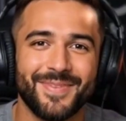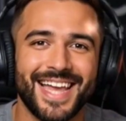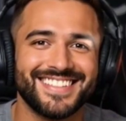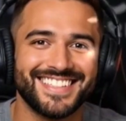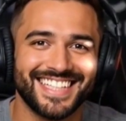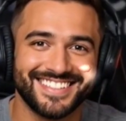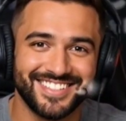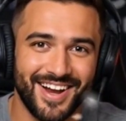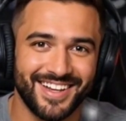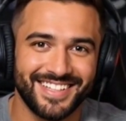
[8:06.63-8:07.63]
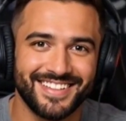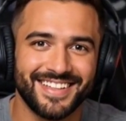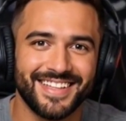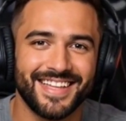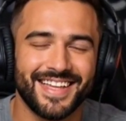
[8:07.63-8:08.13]
ways to get started.
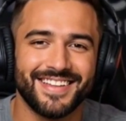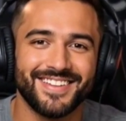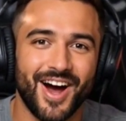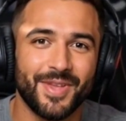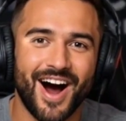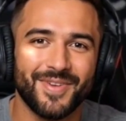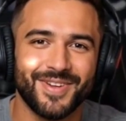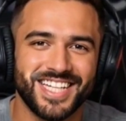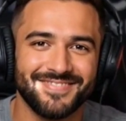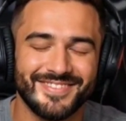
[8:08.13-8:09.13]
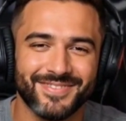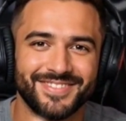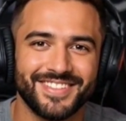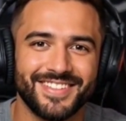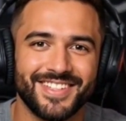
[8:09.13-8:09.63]
No awkward
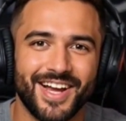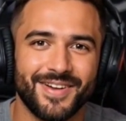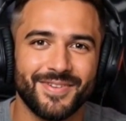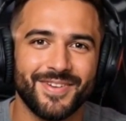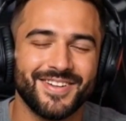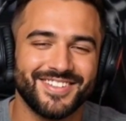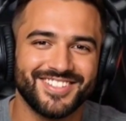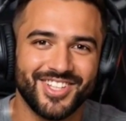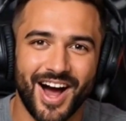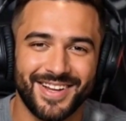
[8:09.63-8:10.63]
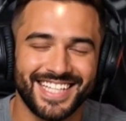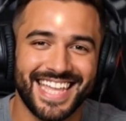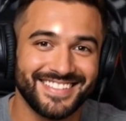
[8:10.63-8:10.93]
interviews, no "sorry, not